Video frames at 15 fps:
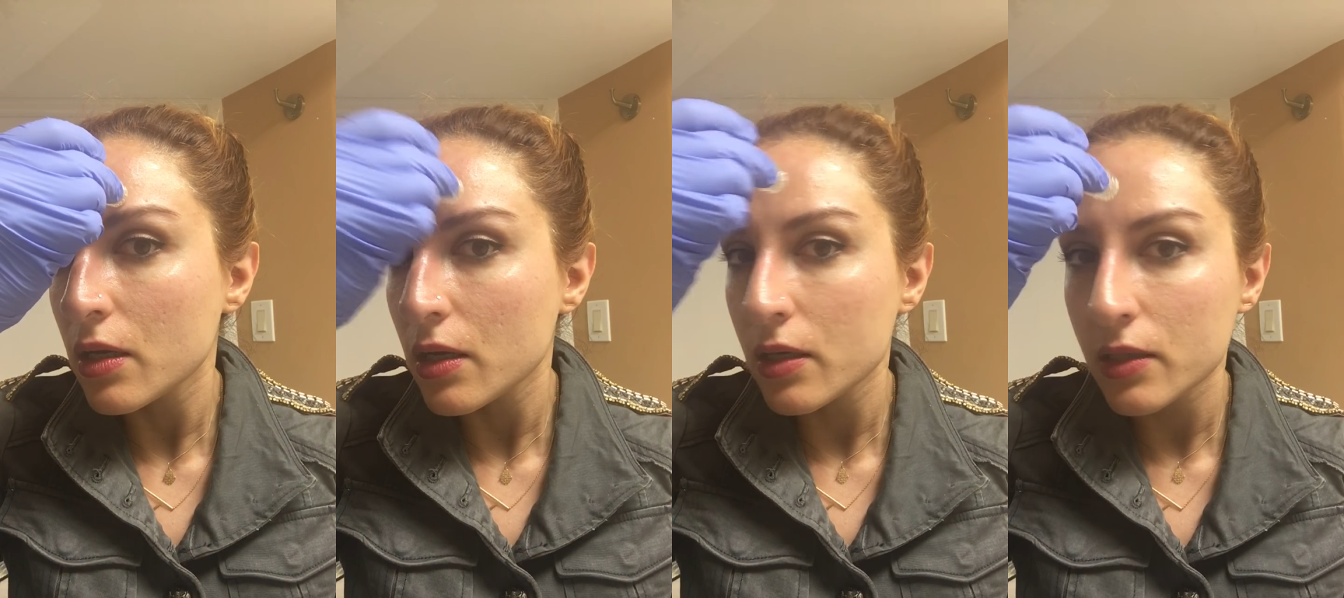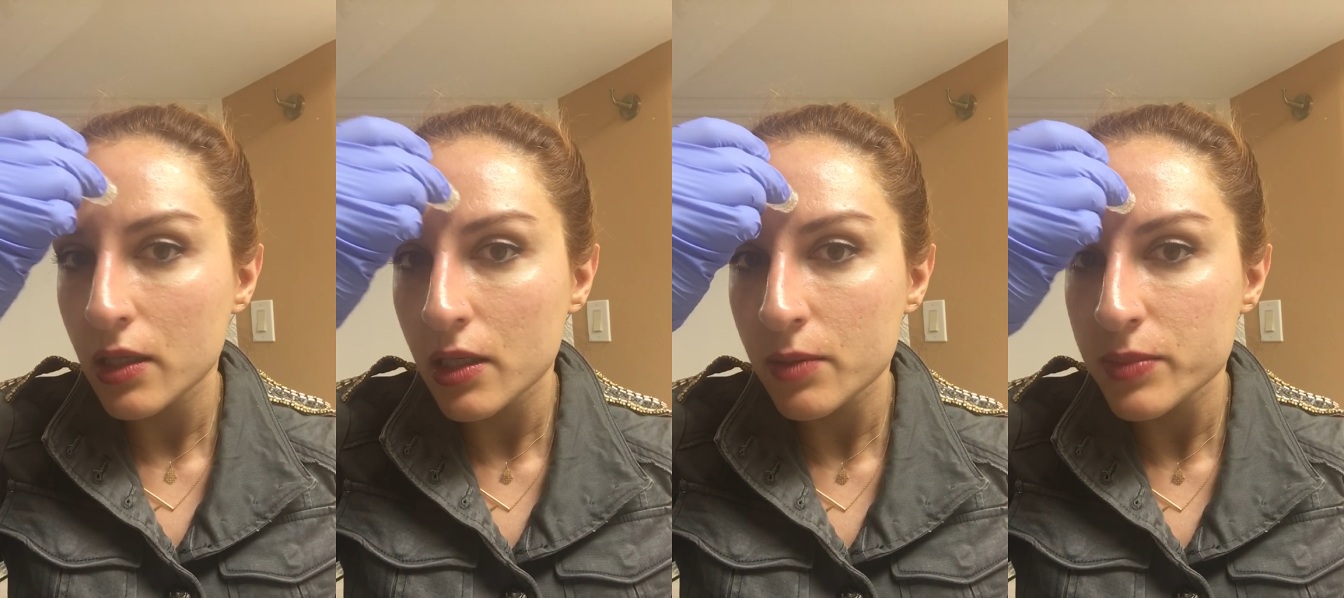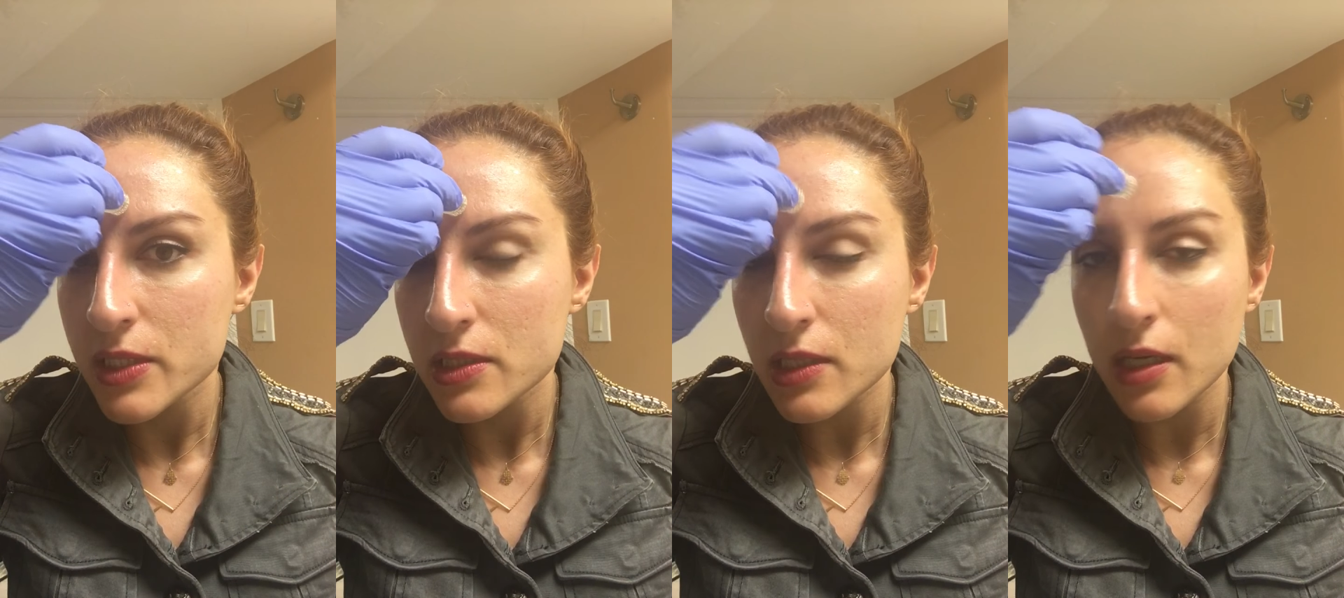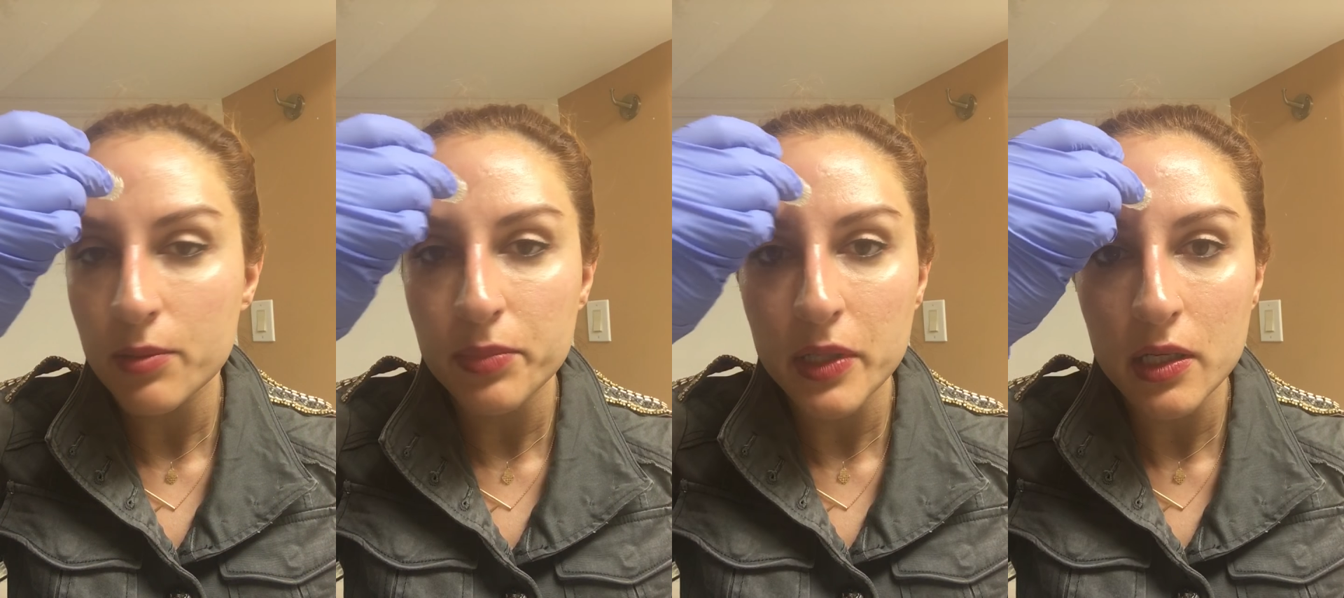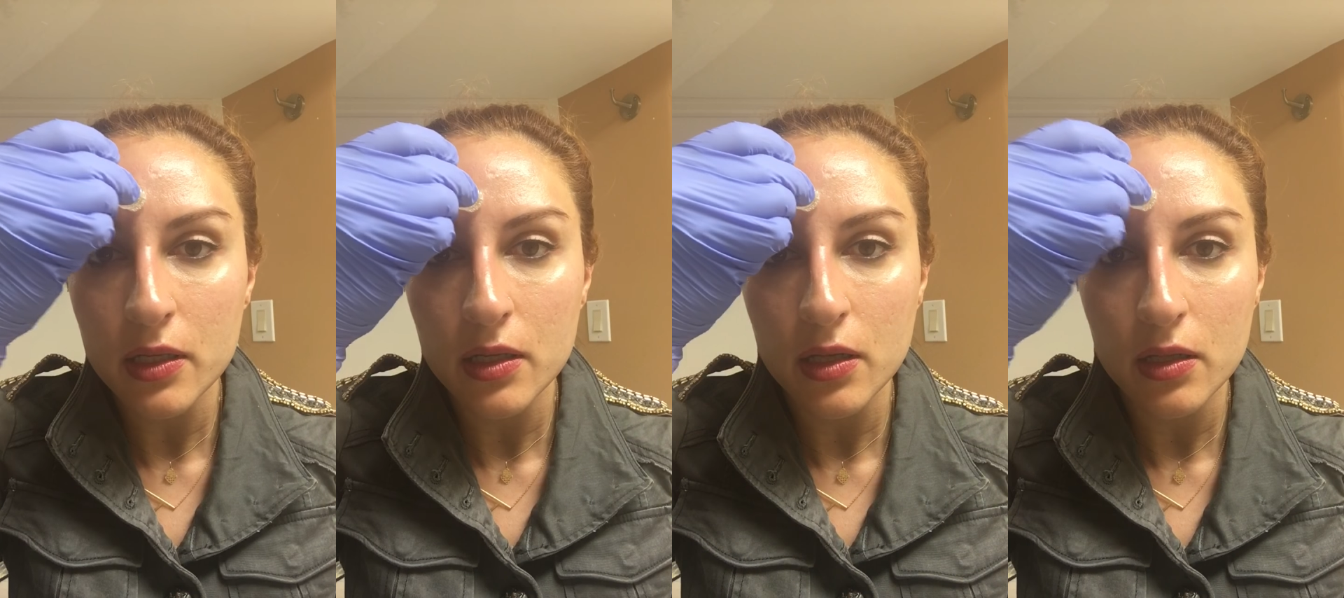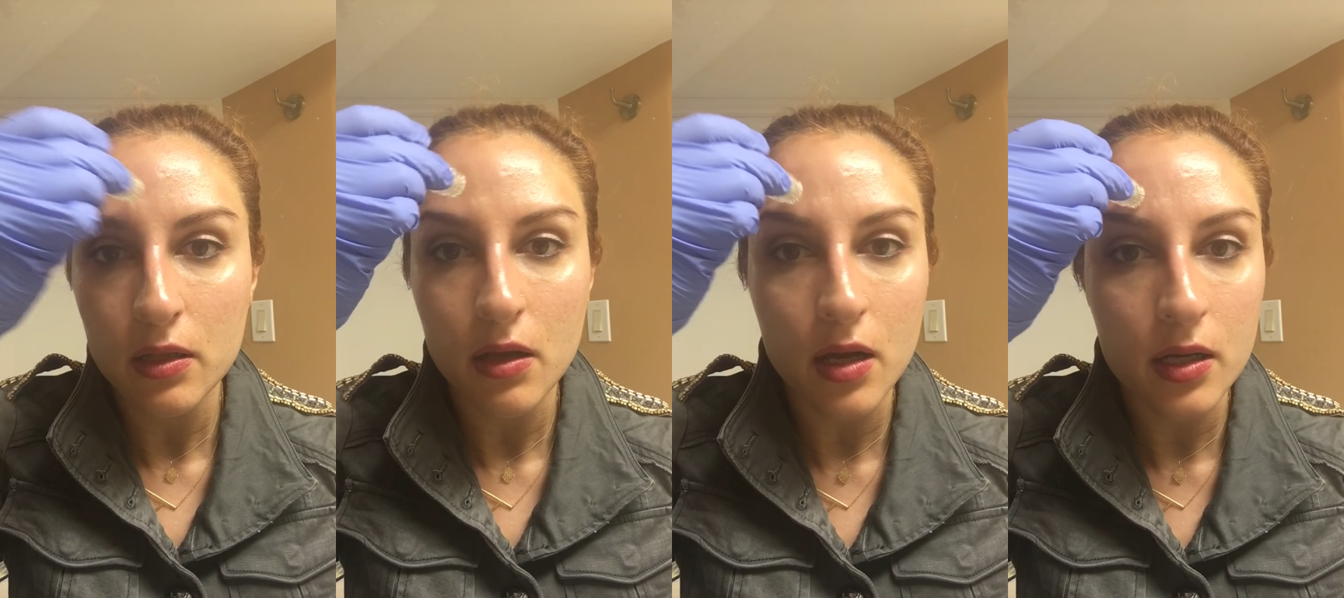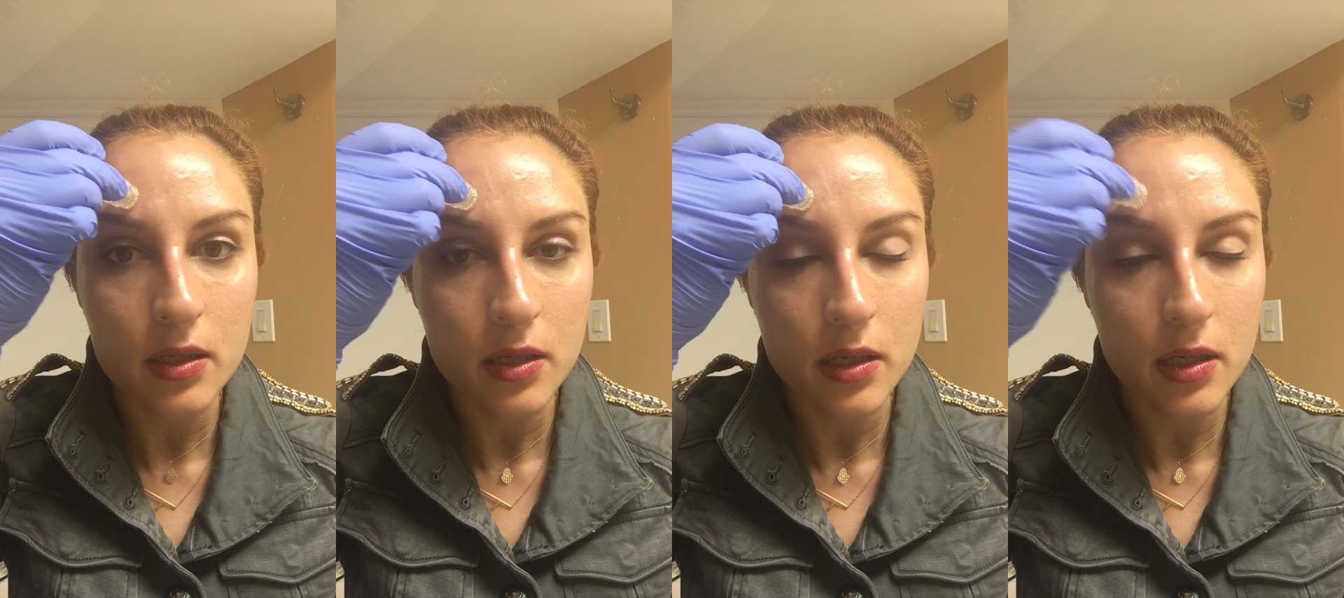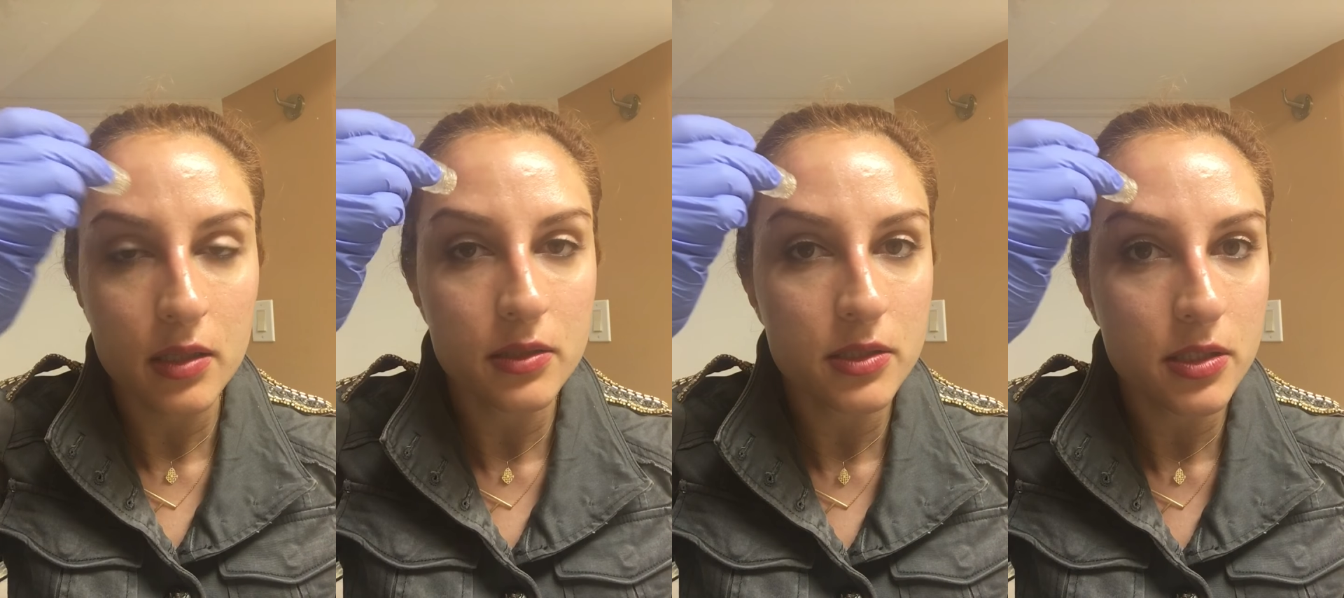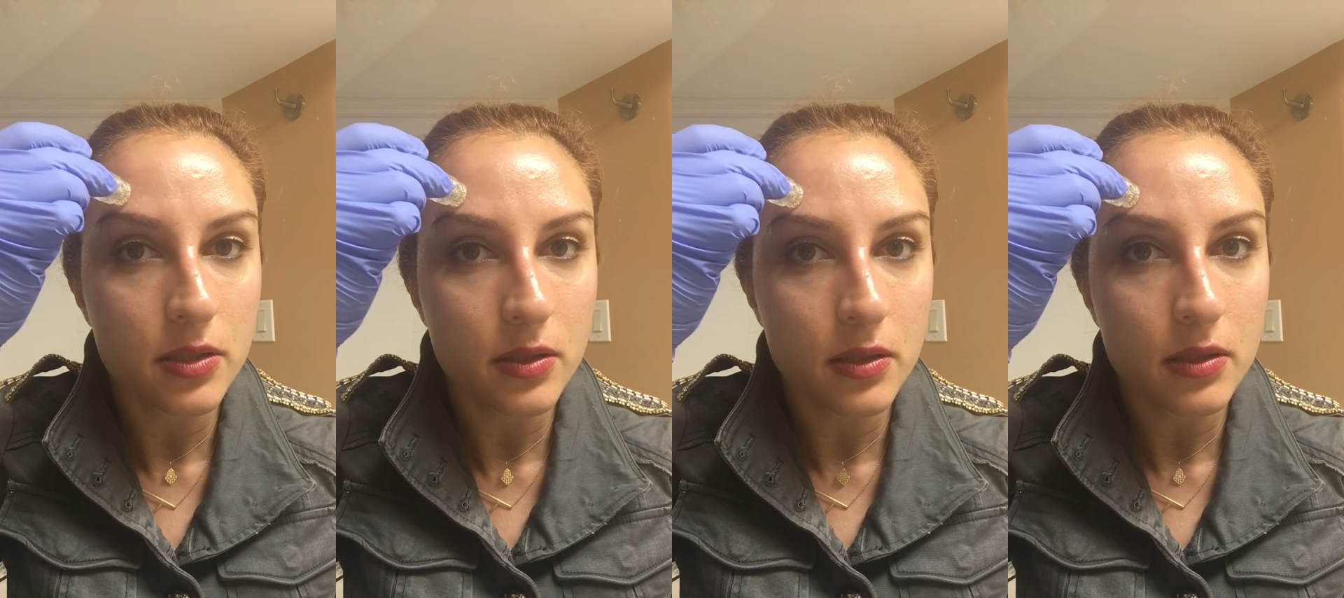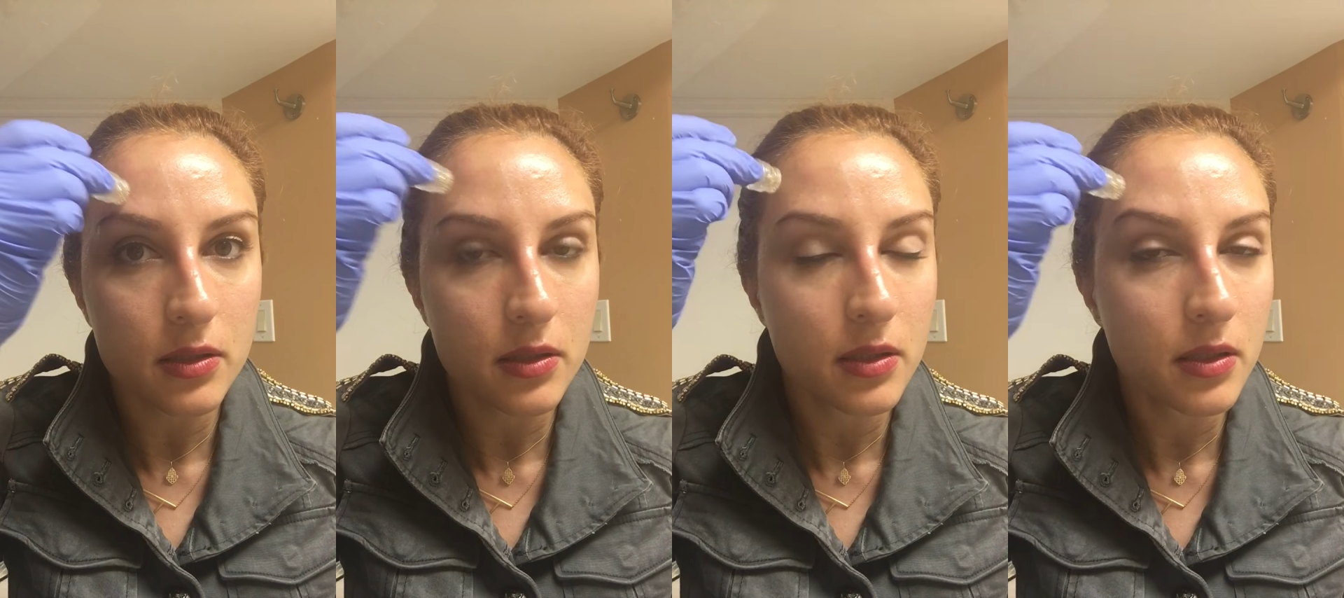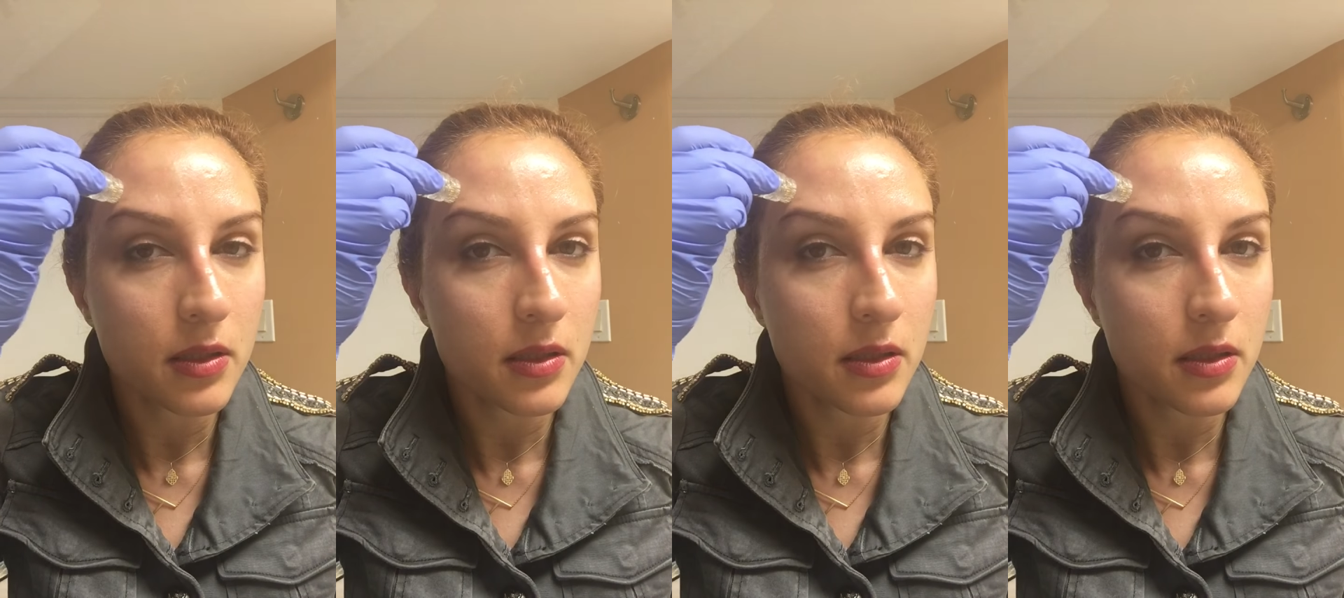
and keep stamping along until